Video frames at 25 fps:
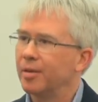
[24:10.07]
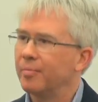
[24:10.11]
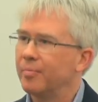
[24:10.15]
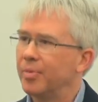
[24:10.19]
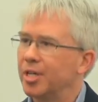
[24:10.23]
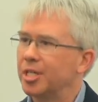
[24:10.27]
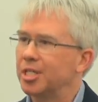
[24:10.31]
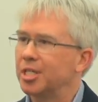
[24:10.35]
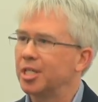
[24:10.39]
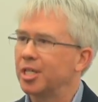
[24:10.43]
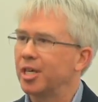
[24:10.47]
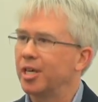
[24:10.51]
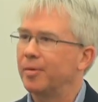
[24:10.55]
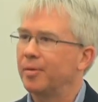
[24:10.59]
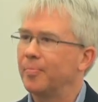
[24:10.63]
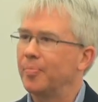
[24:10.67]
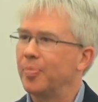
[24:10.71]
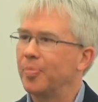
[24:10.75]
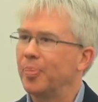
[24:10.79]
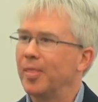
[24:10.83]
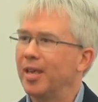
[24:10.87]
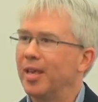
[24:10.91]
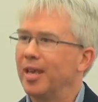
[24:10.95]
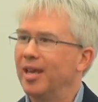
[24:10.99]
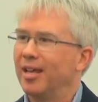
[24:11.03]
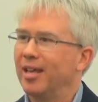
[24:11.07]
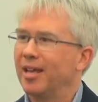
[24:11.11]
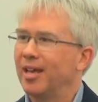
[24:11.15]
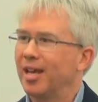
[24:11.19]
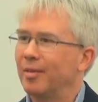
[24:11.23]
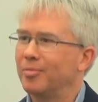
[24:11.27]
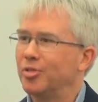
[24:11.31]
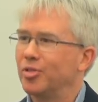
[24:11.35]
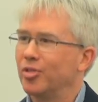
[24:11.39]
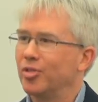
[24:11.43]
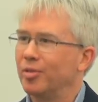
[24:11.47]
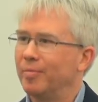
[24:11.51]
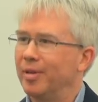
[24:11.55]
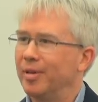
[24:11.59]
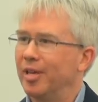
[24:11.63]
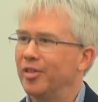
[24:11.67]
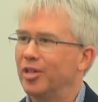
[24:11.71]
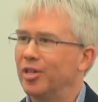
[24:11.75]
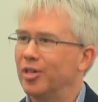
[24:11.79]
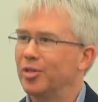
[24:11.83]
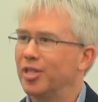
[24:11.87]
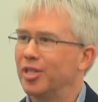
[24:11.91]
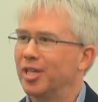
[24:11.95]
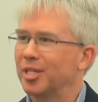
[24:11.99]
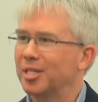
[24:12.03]
but I'm sure there'll be
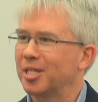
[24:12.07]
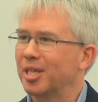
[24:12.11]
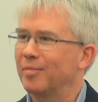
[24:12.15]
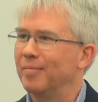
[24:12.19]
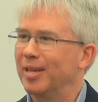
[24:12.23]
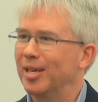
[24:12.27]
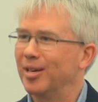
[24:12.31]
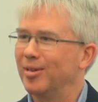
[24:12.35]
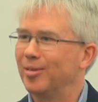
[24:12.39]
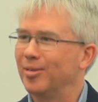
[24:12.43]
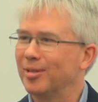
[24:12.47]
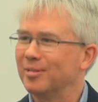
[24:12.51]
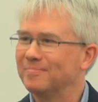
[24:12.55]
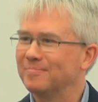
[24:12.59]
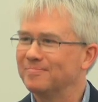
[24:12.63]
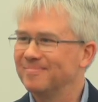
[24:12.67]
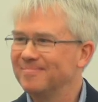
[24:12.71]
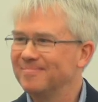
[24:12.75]
other good things coming along.